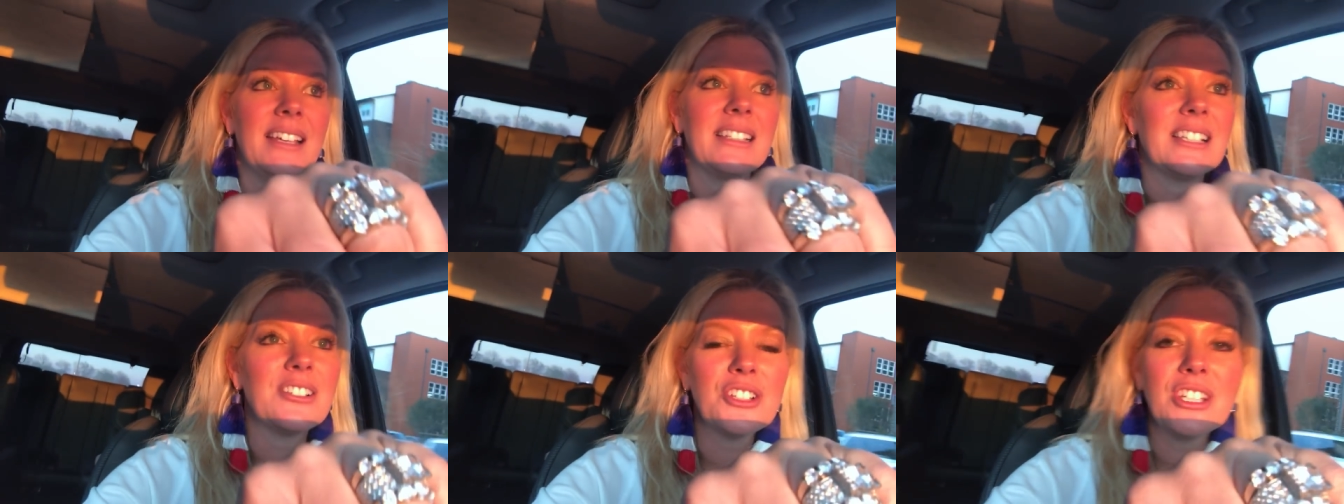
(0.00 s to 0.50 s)

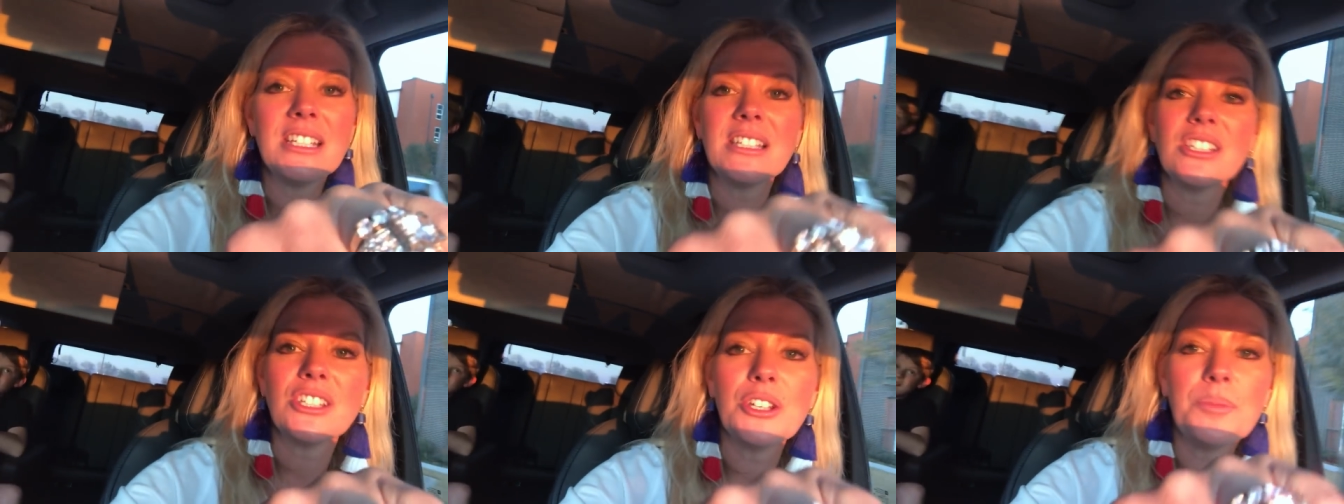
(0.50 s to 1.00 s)
So she's
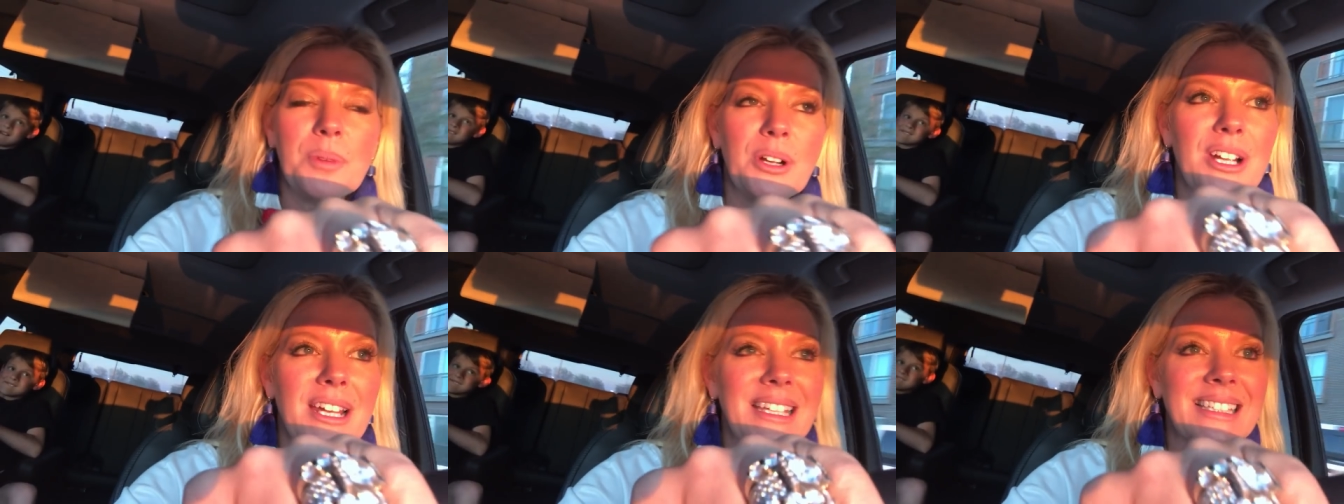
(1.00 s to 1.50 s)

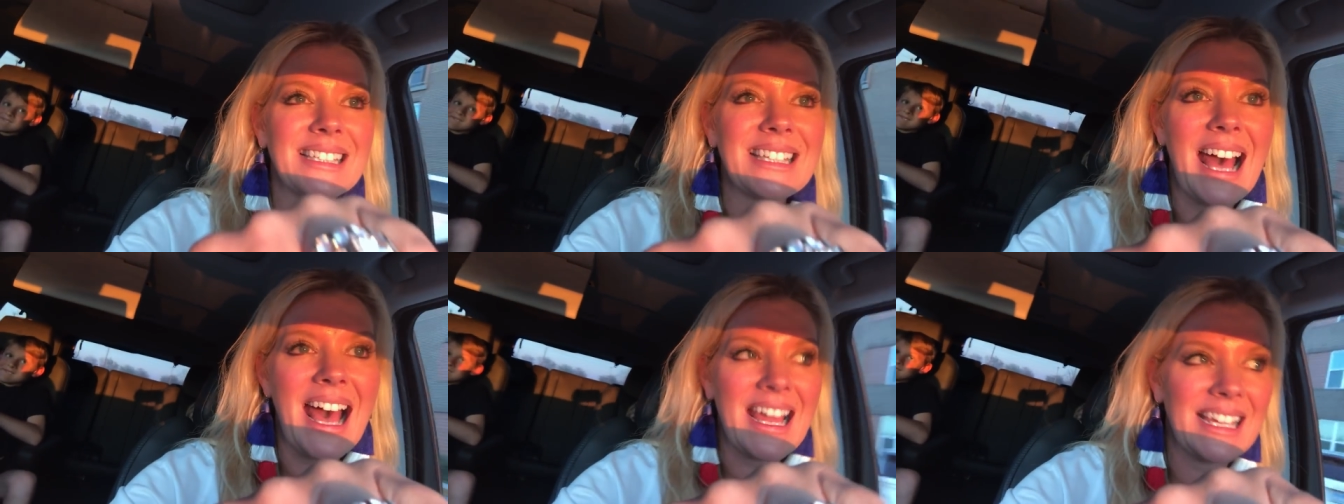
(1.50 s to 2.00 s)
super
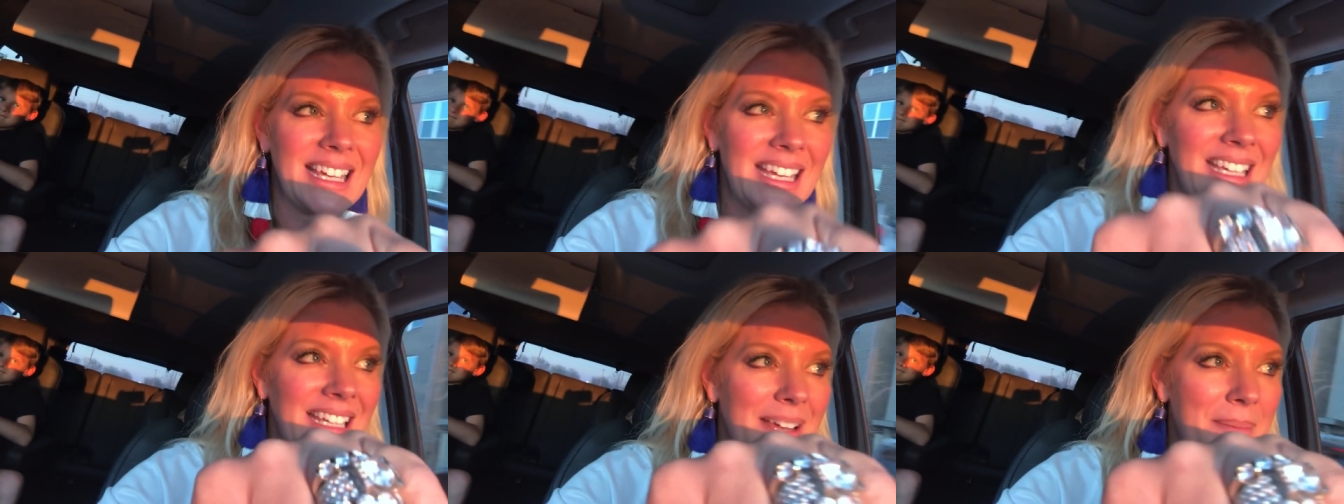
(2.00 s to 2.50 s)

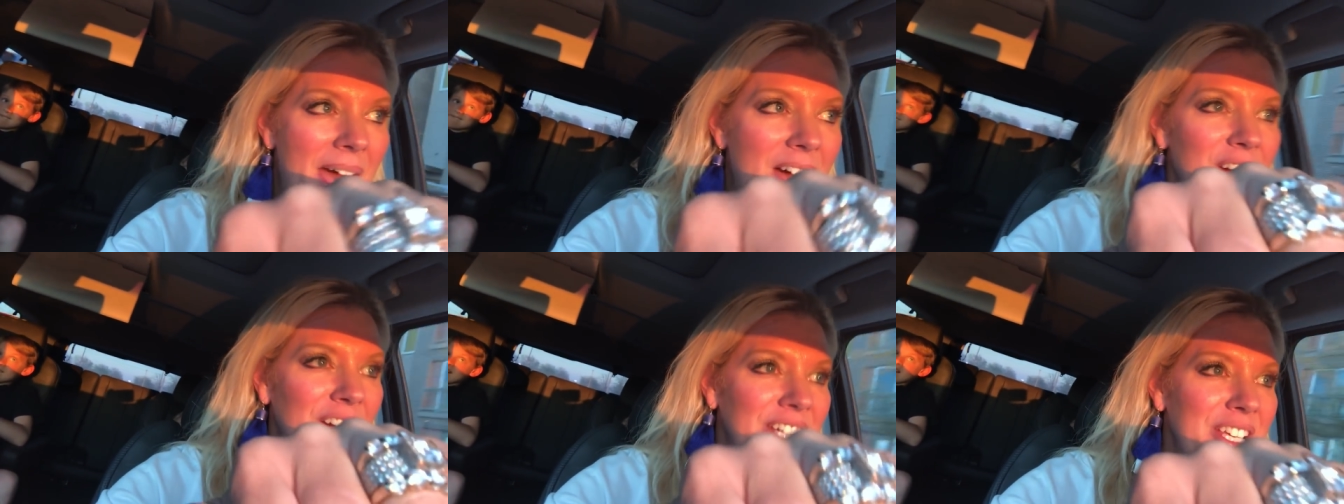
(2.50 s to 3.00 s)
excited
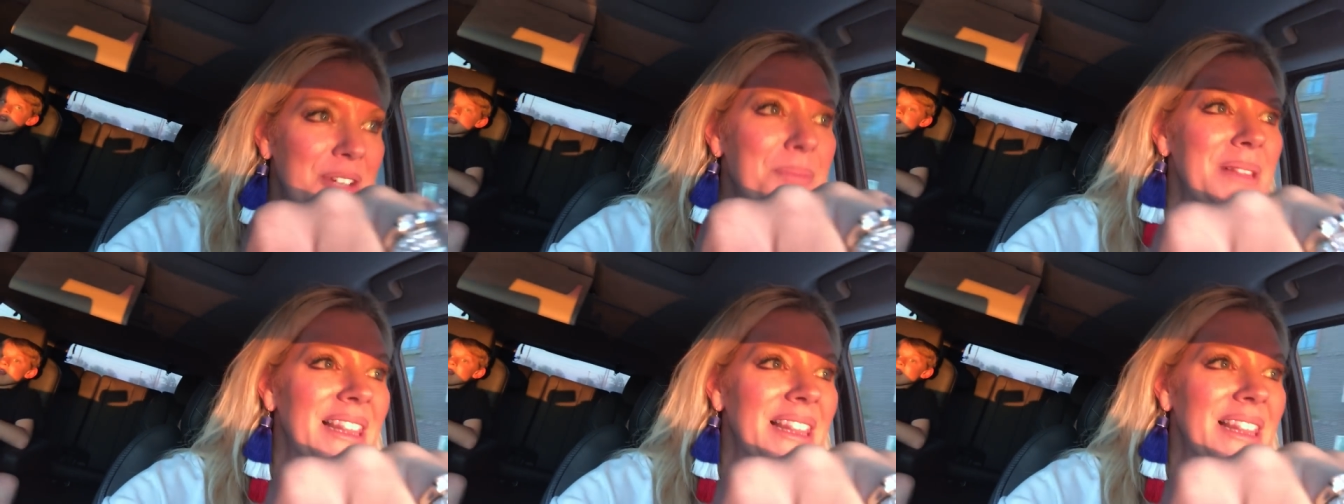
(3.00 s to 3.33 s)
about her new